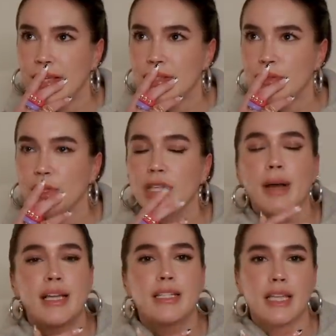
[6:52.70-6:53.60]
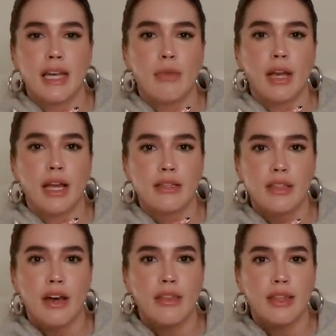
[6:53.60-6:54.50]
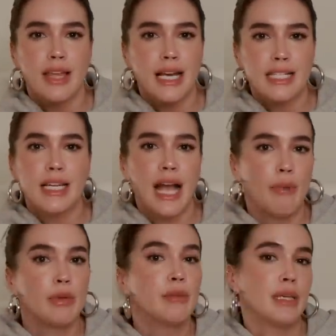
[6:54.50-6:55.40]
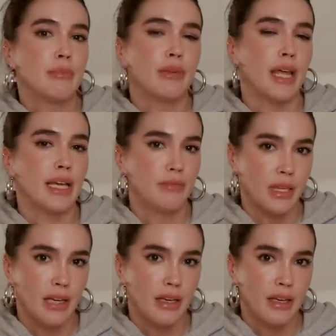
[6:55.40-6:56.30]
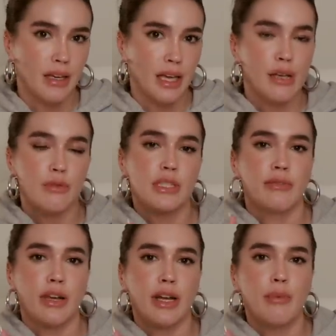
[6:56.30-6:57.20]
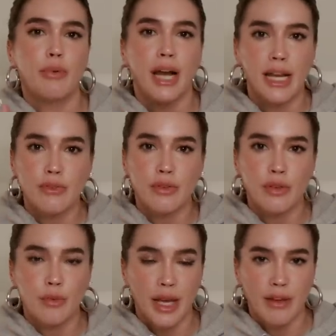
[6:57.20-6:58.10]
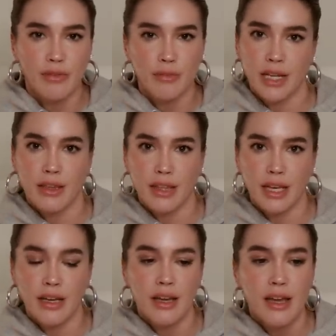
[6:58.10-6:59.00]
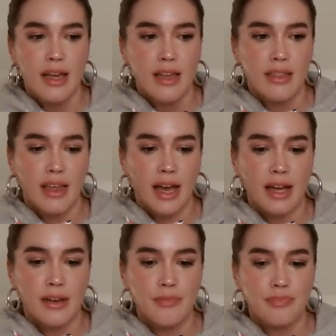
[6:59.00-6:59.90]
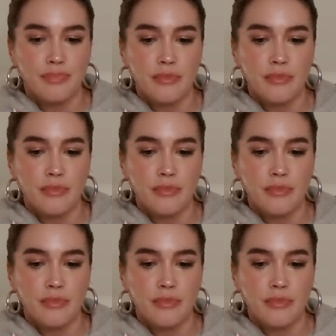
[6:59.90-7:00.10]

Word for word: It's really bad to say, but I thought that that didn't happen to people like me. And it was a very prideful way for me to think that